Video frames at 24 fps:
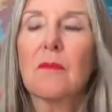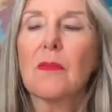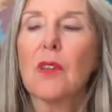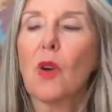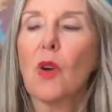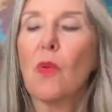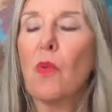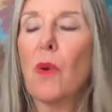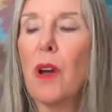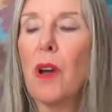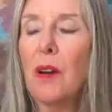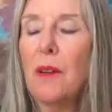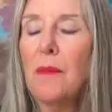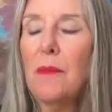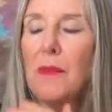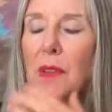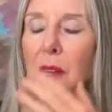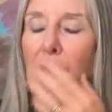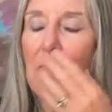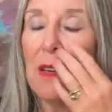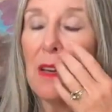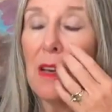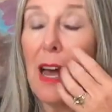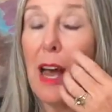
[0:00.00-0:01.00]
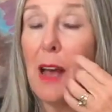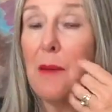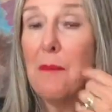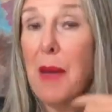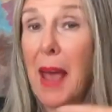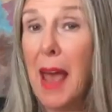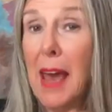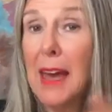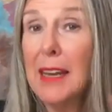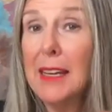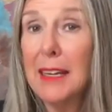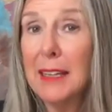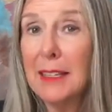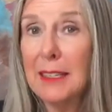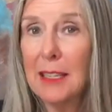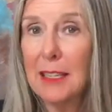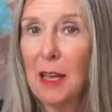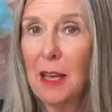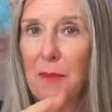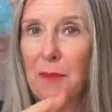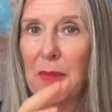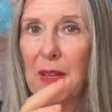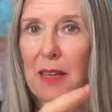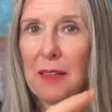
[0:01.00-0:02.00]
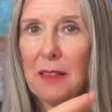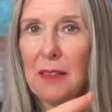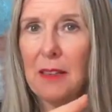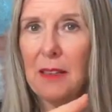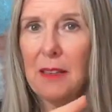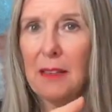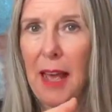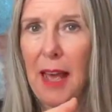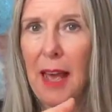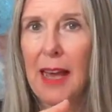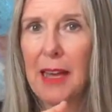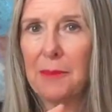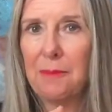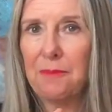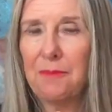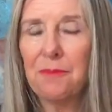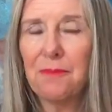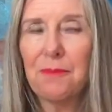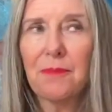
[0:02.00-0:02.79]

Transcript: Well, I'm adding something to that.